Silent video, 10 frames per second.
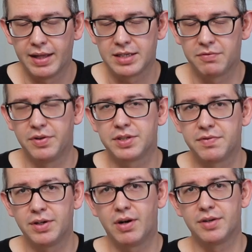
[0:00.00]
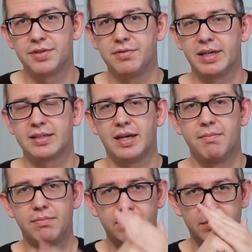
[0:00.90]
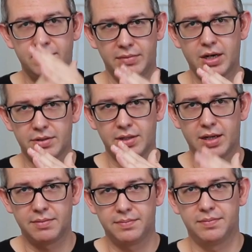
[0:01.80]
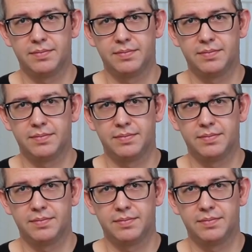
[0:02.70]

That's it for this video. I'll see you next time. Godzilla.